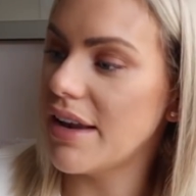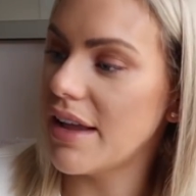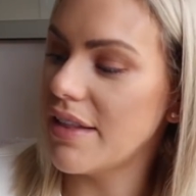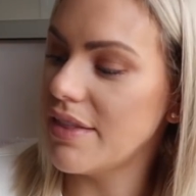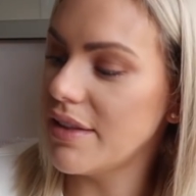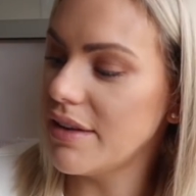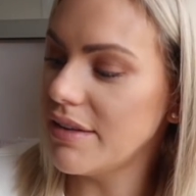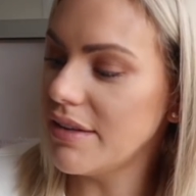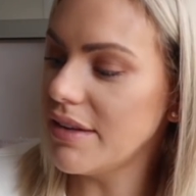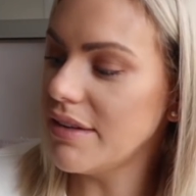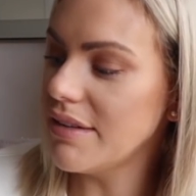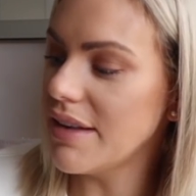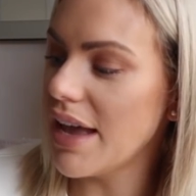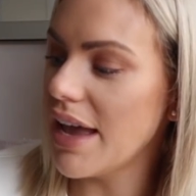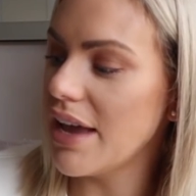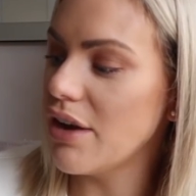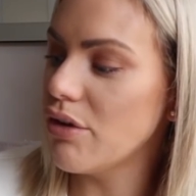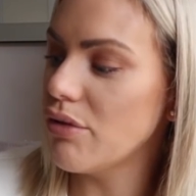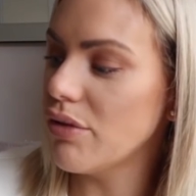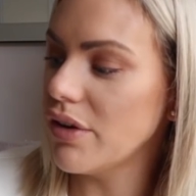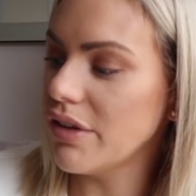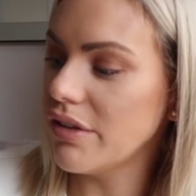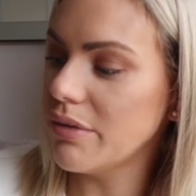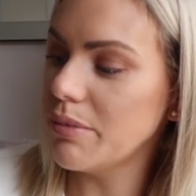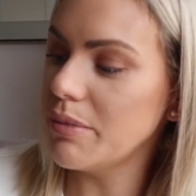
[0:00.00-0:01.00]
And this is a
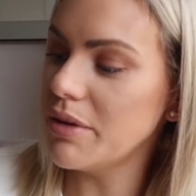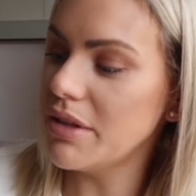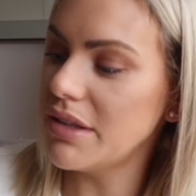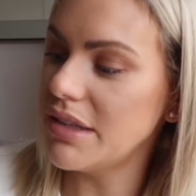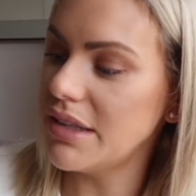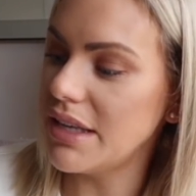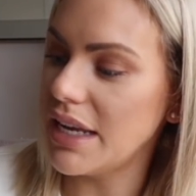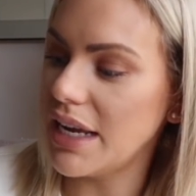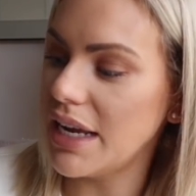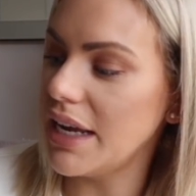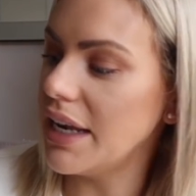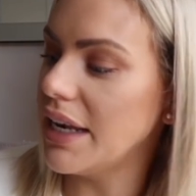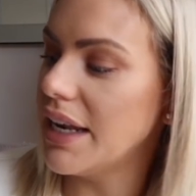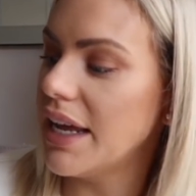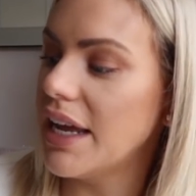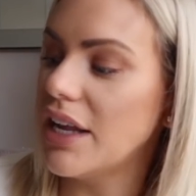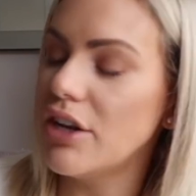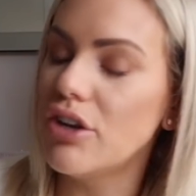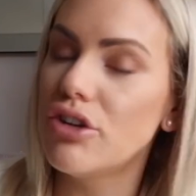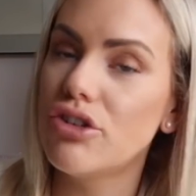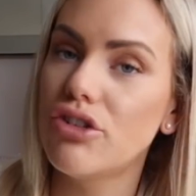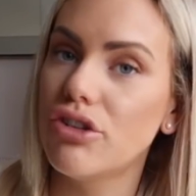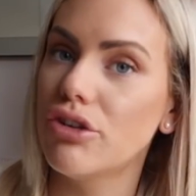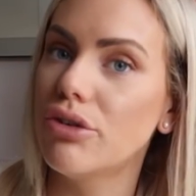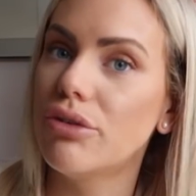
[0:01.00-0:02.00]
Christmas scene
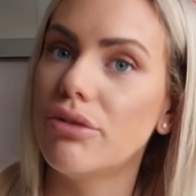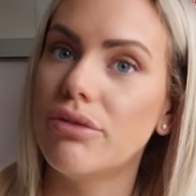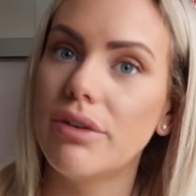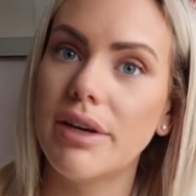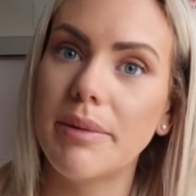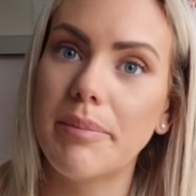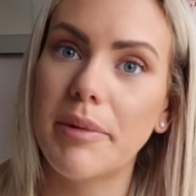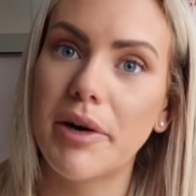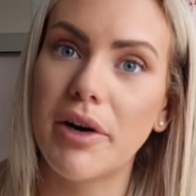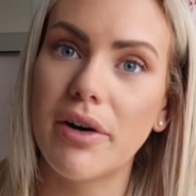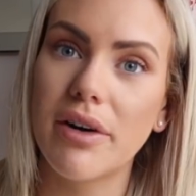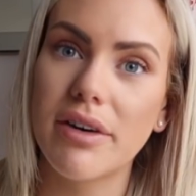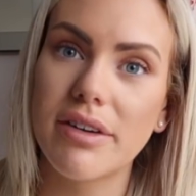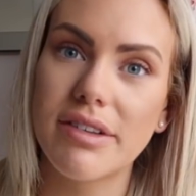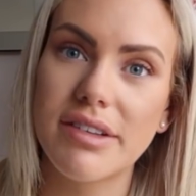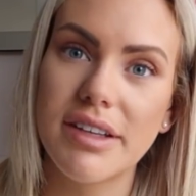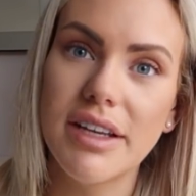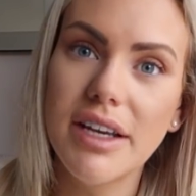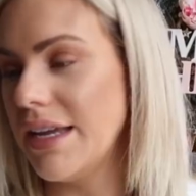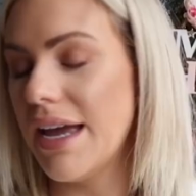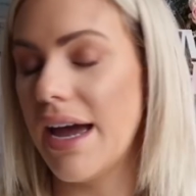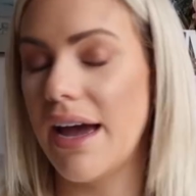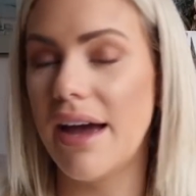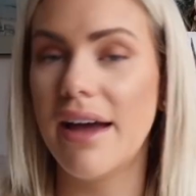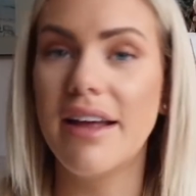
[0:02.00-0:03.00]
in a jewelry
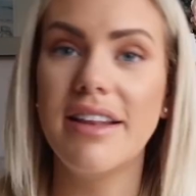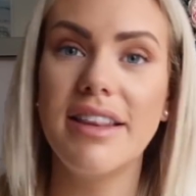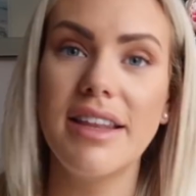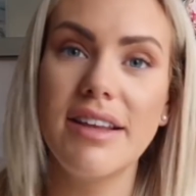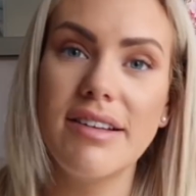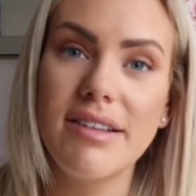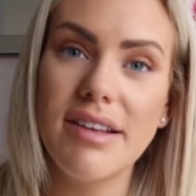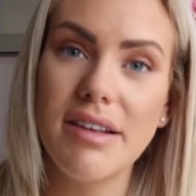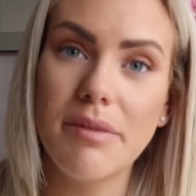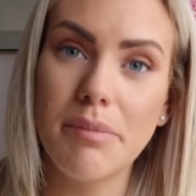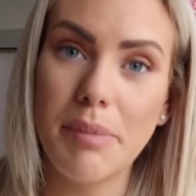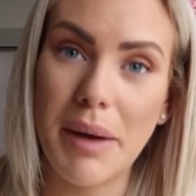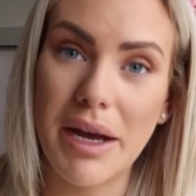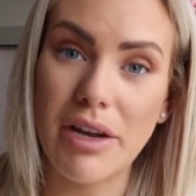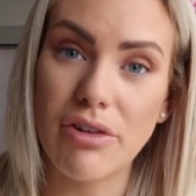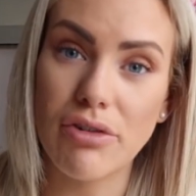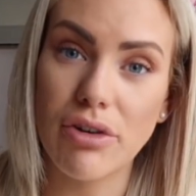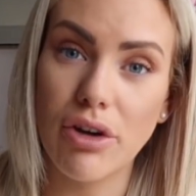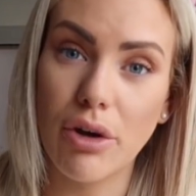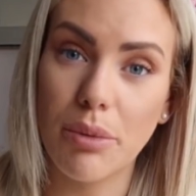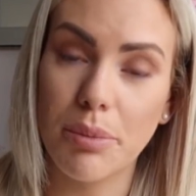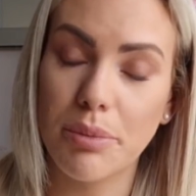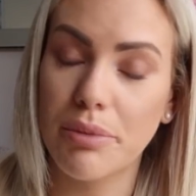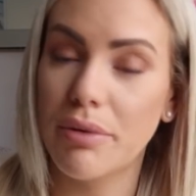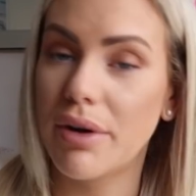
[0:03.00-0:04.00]
box. Yeah, this is
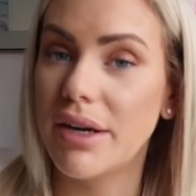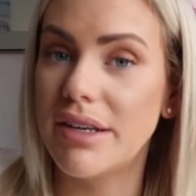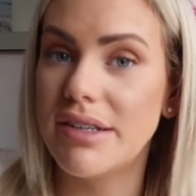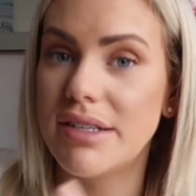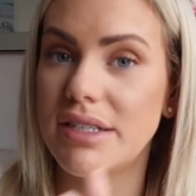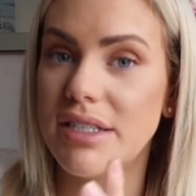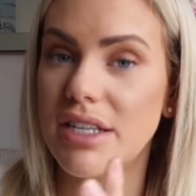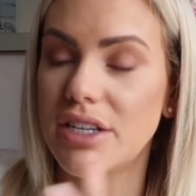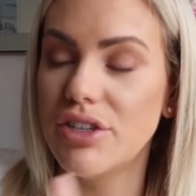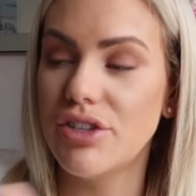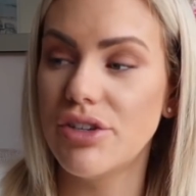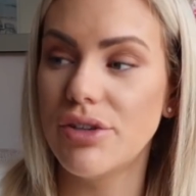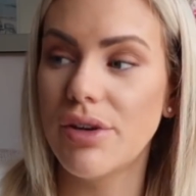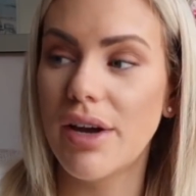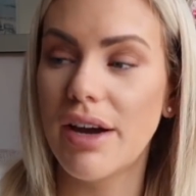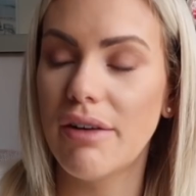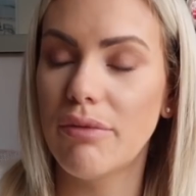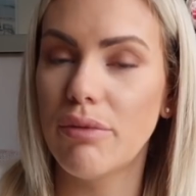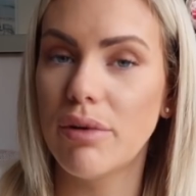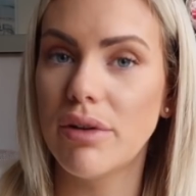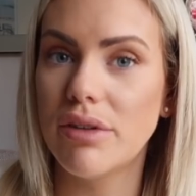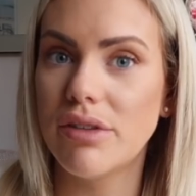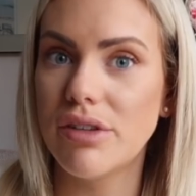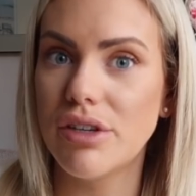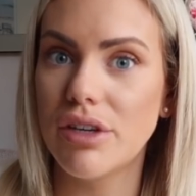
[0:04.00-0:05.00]
battery operated. They do
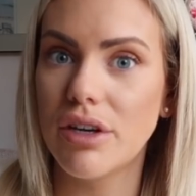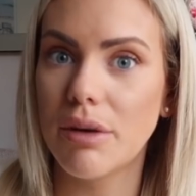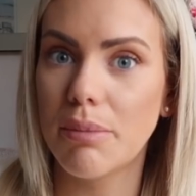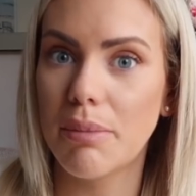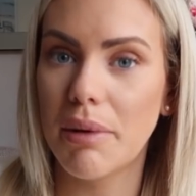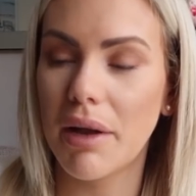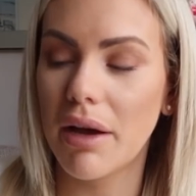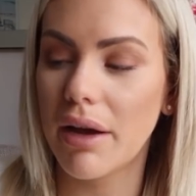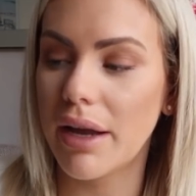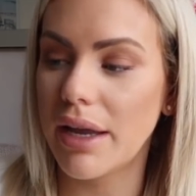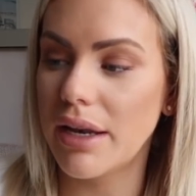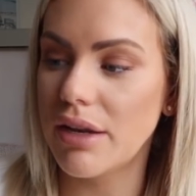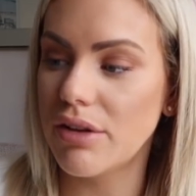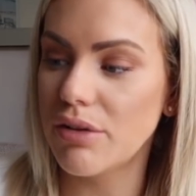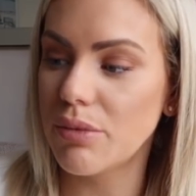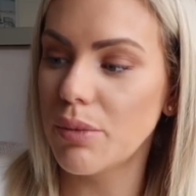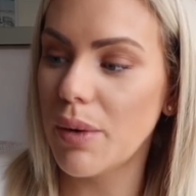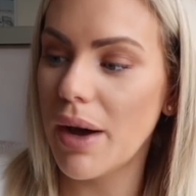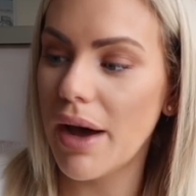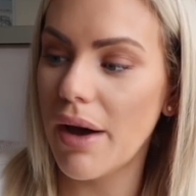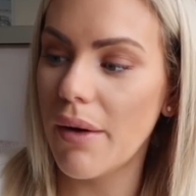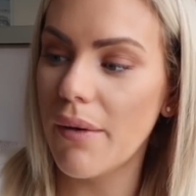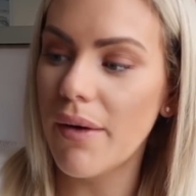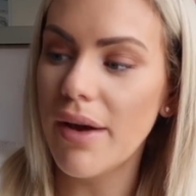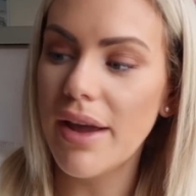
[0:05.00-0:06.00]
have ones that you could plug in as
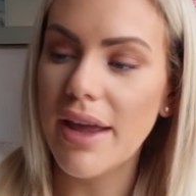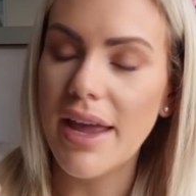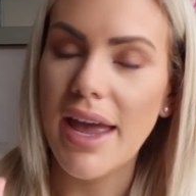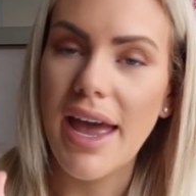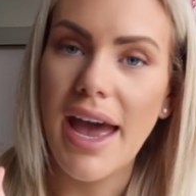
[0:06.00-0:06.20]
well.